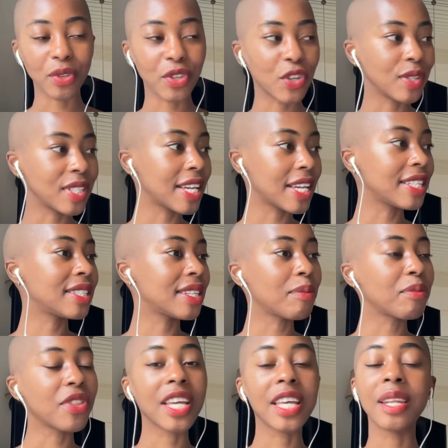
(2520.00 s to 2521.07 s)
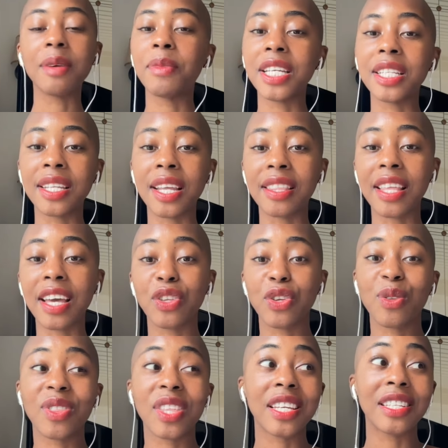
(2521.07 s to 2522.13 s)
You say something in a meeting that
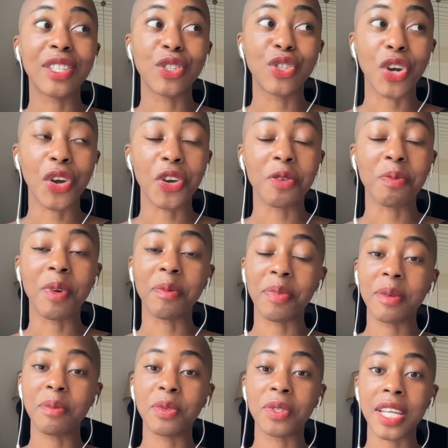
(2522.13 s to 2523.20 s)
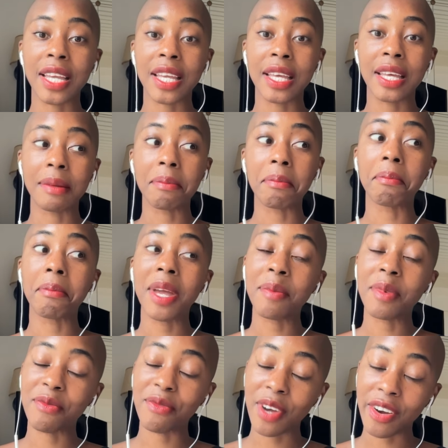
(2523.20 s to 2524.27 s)
you think is a joke, but people take it
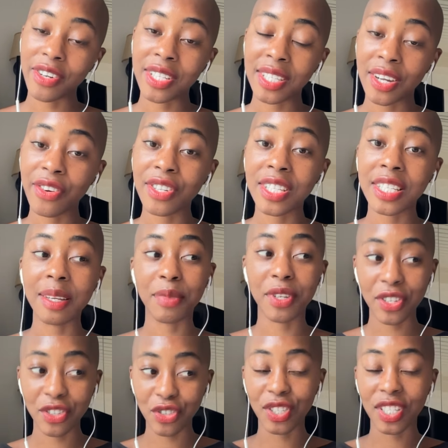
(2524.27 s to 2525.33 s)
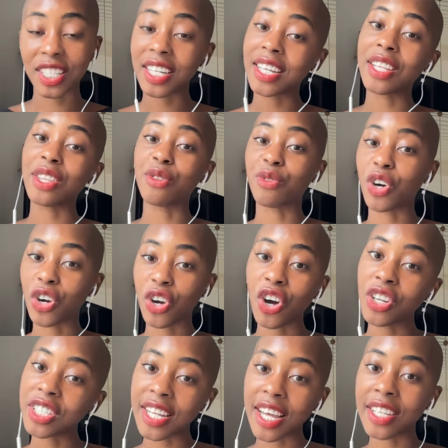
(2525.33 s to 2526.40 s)
maybe very seriously because you did it in the wrong
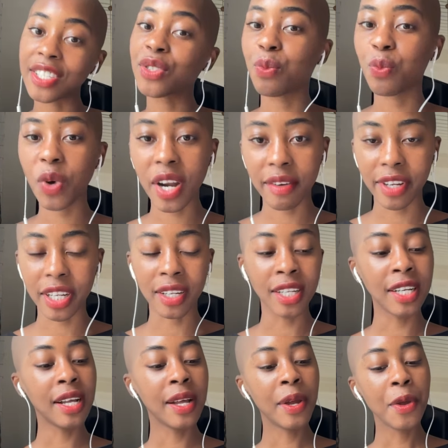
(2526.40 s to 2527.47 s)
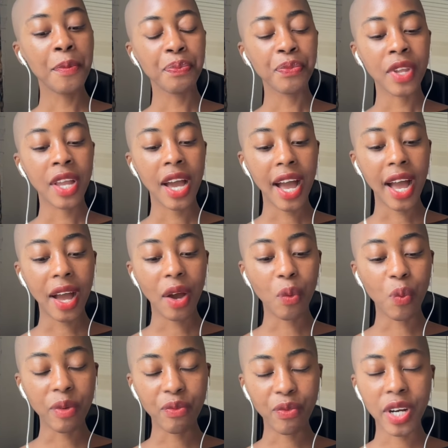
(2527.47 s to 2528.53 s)
context, whatever.
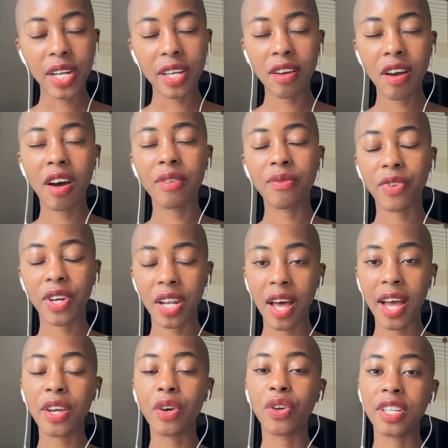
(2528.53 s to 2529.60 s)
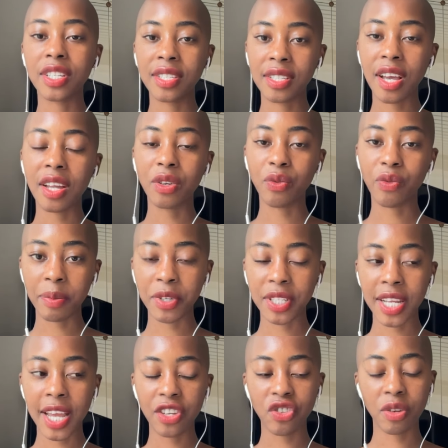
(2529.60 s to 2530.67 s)
We really can't rely on external
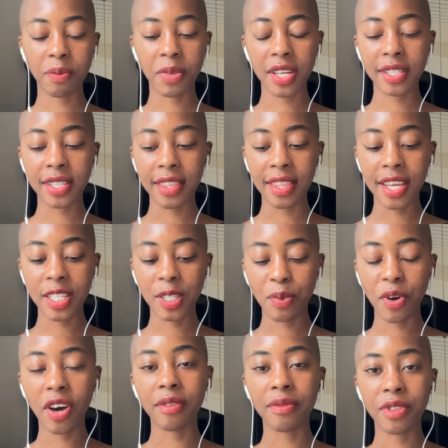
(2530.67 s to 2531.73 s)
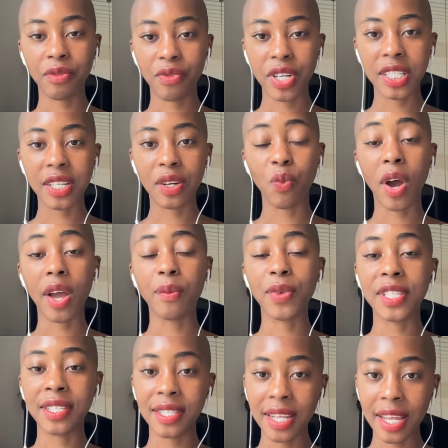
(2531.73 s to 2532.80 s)
reputation because I think it's part of the reason why we
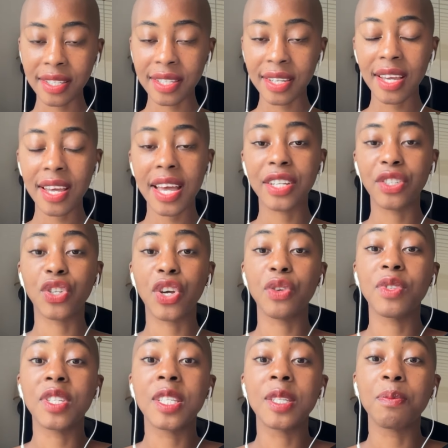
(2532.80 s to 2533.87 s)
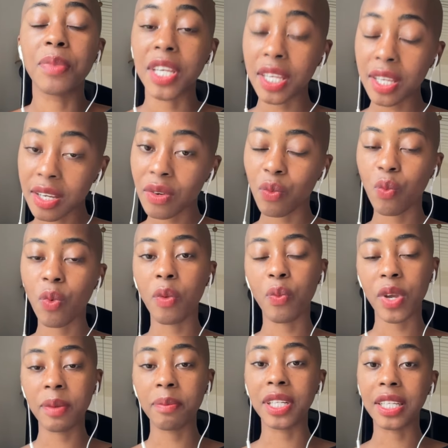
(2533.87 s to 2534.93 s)
censor and don't speak what
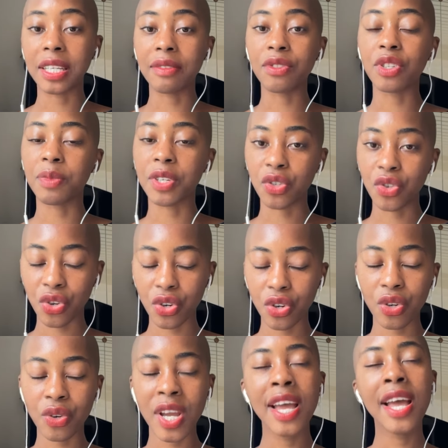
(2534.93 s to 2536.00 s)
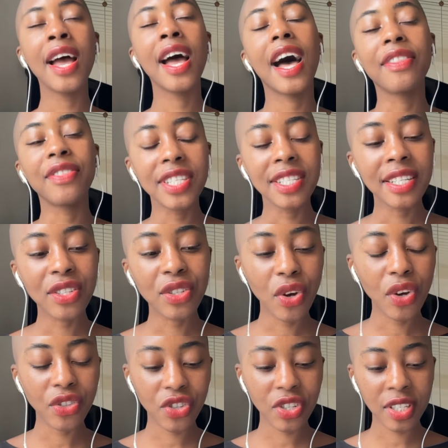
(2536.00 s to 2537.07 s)
we believe to be true. And this is
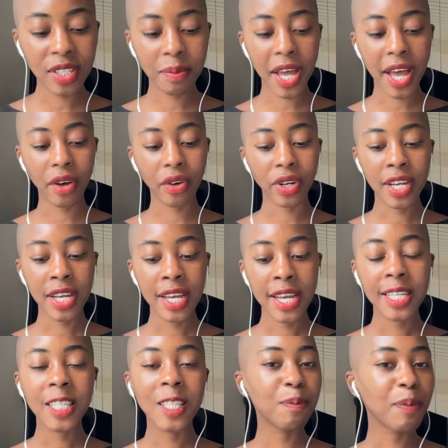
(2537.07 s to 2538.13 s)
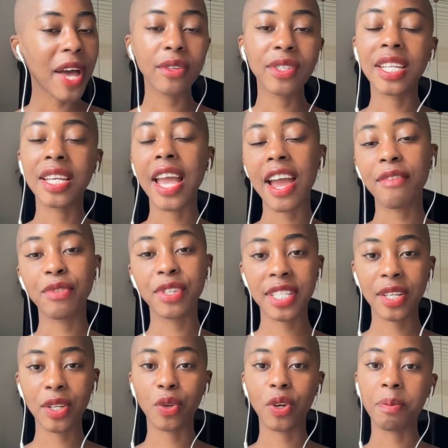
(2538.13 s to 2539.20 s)
not just about spouting every
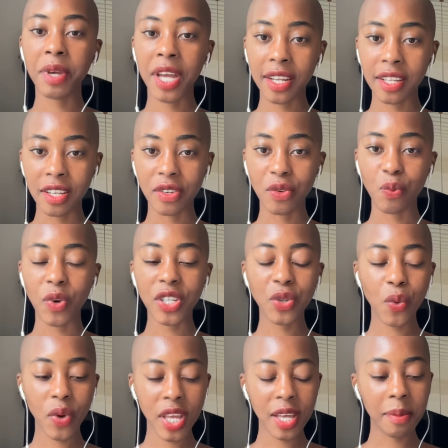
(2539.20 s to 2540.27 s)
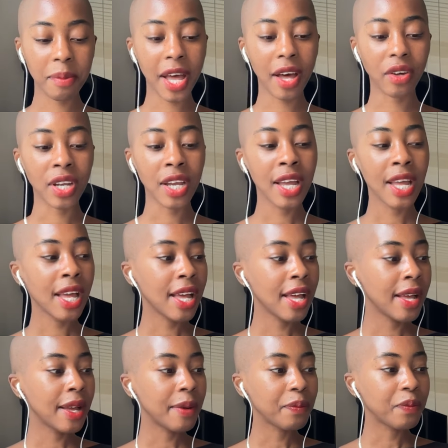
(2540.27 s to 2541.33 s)
single opinion. We're talking about
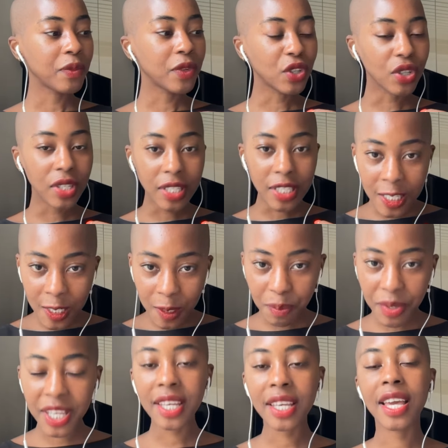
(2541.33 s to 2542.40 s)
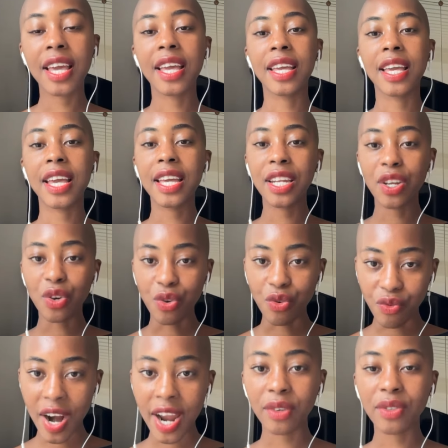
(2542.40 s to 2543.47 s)
speaking in a
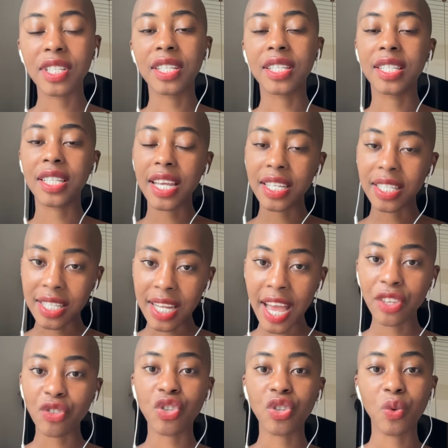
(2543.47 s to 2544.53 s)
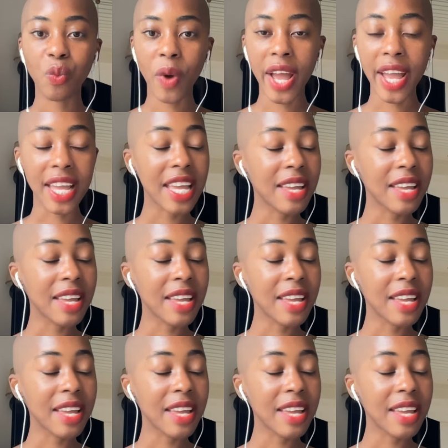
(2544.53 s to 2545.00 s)
grounded, intentional way.